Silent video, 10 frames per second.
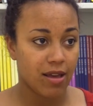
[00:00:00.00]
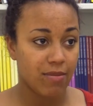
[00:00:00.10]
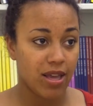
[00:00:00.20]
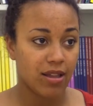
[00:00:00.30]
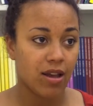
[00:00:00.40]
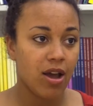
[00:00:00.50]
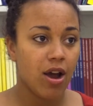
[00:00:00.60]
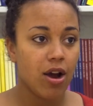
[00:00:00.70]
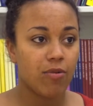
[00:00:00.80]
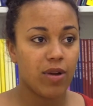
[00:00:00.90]
I mean,
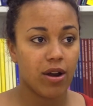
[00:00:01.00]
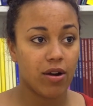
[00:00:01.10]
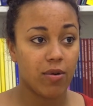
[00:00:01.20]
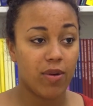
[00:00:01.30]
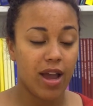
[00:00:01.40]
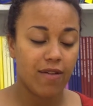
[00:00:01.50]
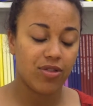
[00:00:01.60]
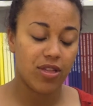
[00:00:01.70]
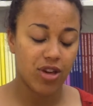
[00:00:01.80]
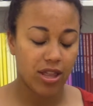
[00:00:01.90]
we
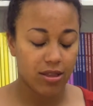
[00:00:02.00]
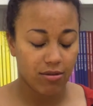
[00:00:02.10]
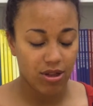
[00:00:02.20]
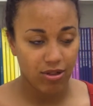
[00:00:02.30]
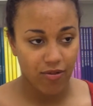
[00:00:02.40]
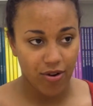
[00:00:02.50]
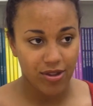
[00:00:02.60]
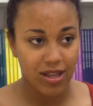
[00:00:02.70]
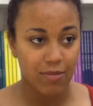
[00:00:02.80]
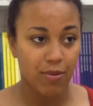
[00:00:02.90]
have the gen eds of the
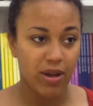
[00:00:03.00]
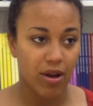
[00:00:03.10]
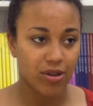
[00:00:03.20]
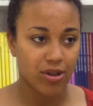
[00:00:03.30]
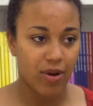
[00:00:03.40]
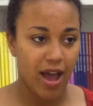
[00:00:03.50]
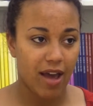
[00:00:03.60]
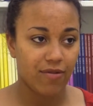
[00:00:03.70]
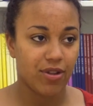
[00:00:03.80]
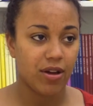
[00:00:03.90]
university, but we also
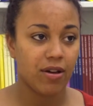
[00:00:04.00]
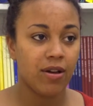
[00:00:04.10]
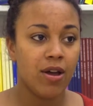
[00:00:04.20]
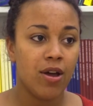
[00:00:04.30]
have the